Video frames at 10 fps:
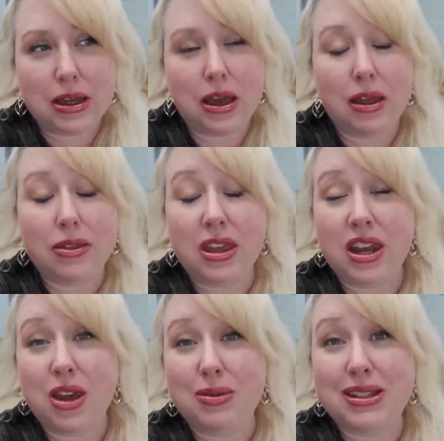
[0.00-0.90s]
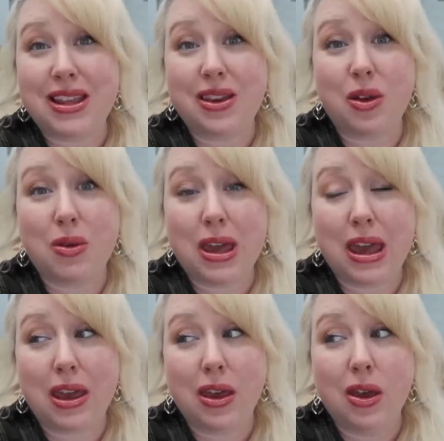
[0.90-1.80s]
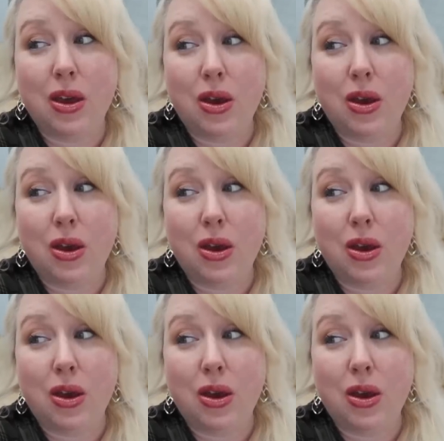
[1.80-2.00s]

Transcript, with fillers: Uh, then I was like, okay,